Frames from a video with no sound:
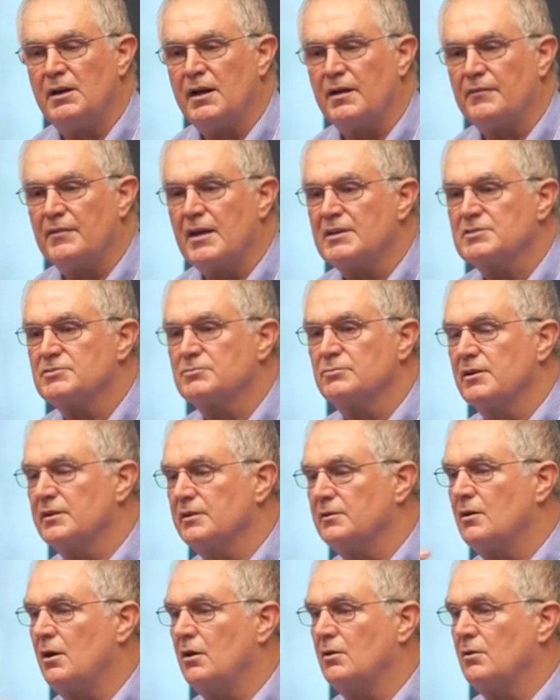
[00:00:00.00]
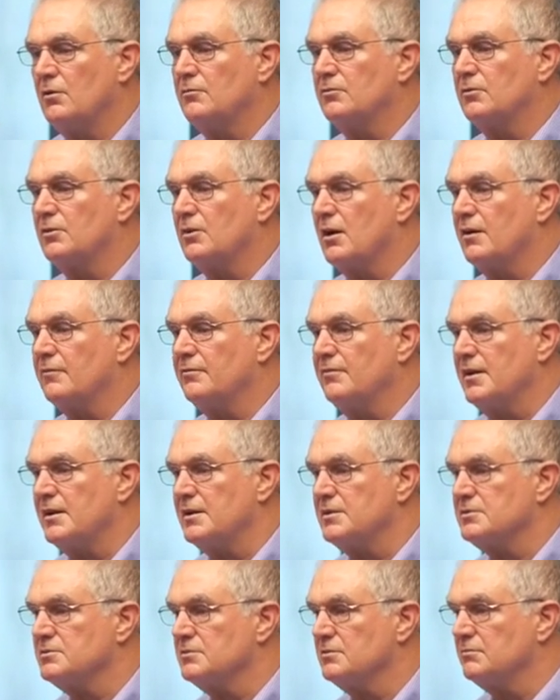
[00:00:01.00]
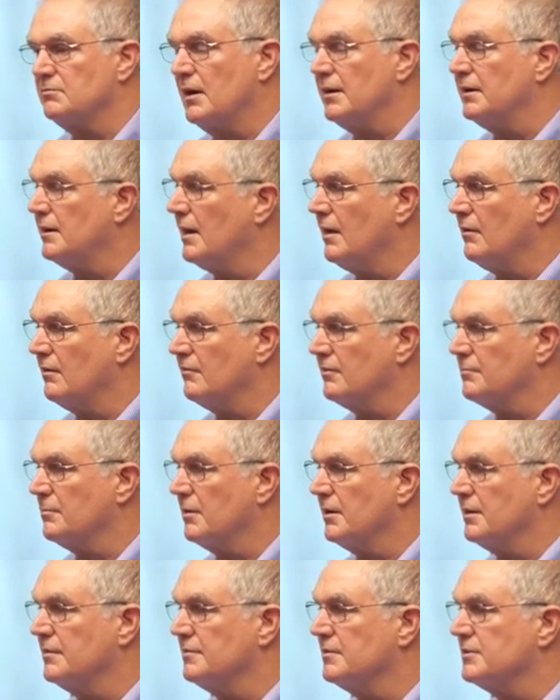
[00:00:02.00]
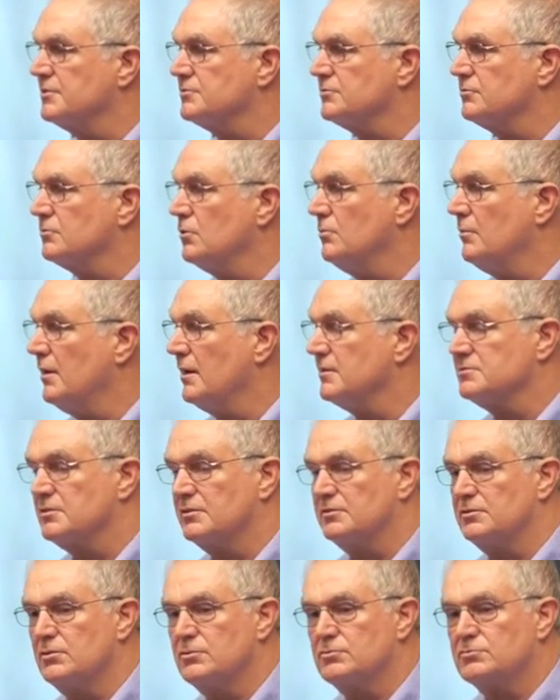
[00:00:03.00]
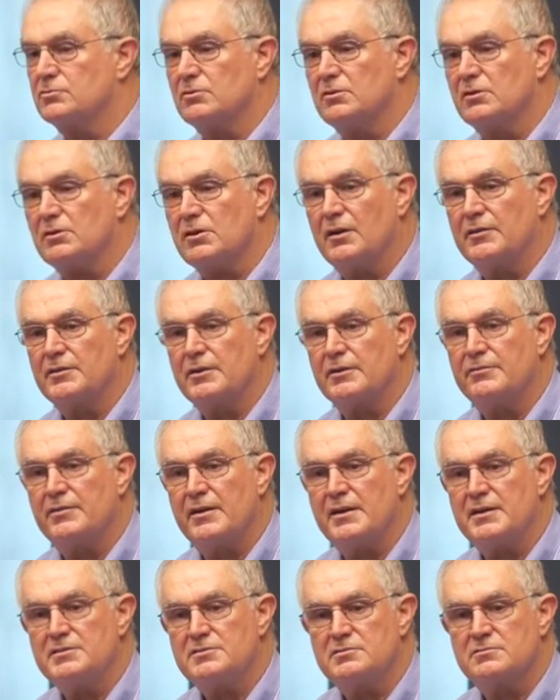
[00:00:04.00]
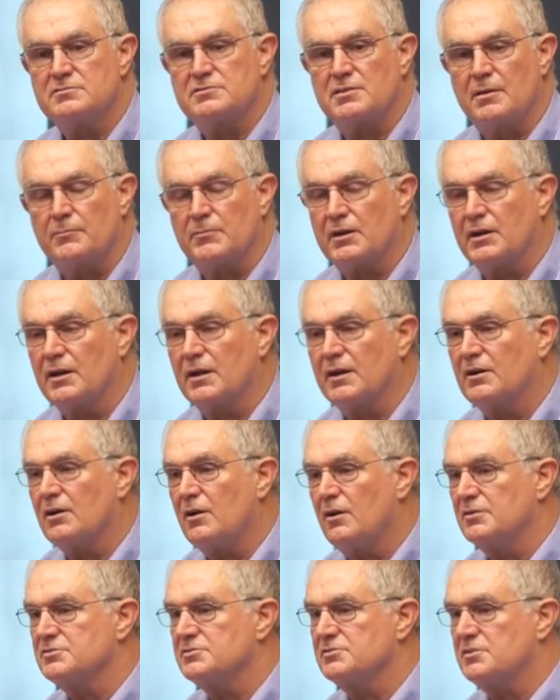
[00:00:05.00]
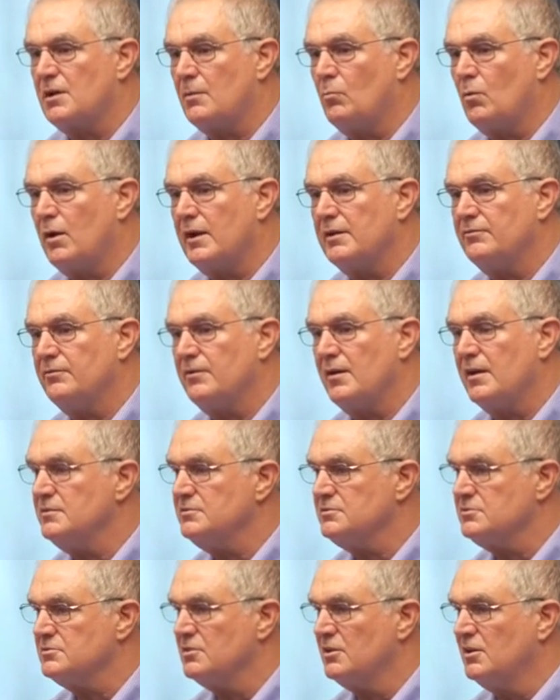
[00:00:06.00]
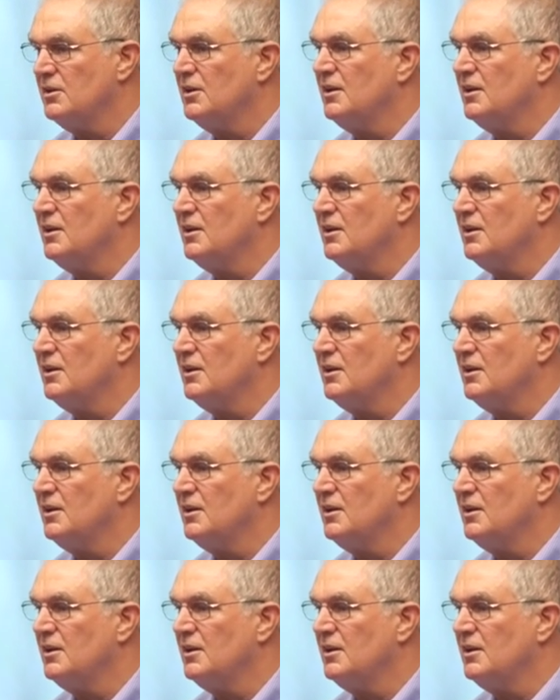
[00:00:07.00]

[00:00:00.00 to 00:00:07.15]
And that's written all over our face. Right now, everybody in this room has a neutral look on their face, something I call subway face.